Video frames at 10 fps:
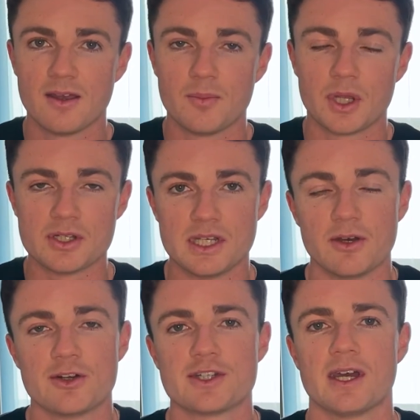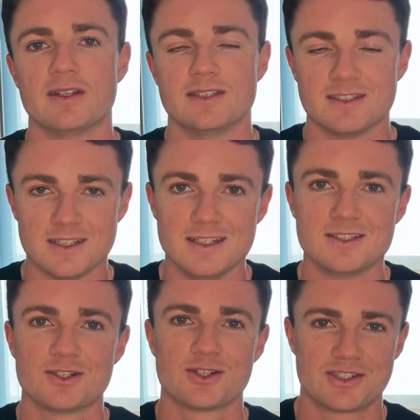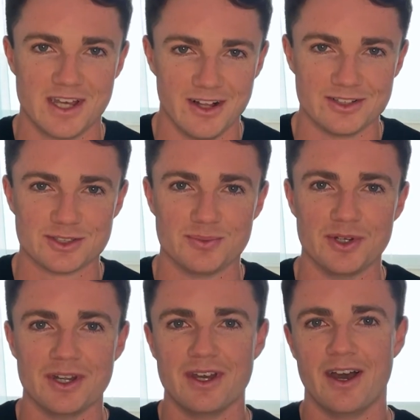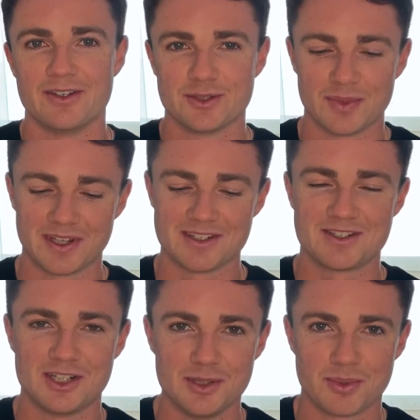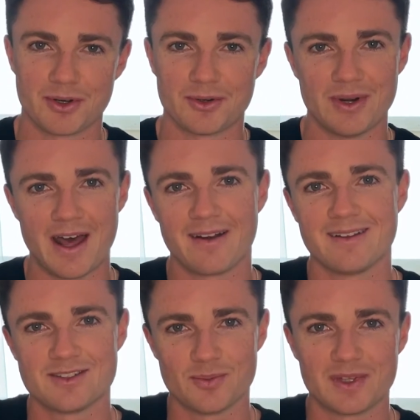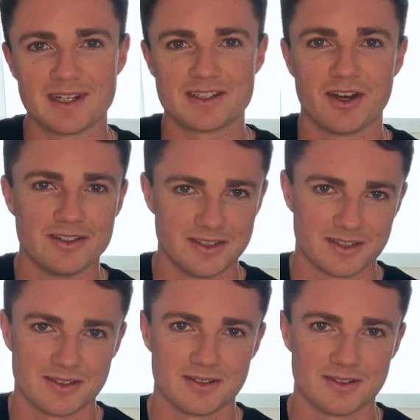Because he understands it's easier to sell someone on something that's cheaper rather than something that's high ticket.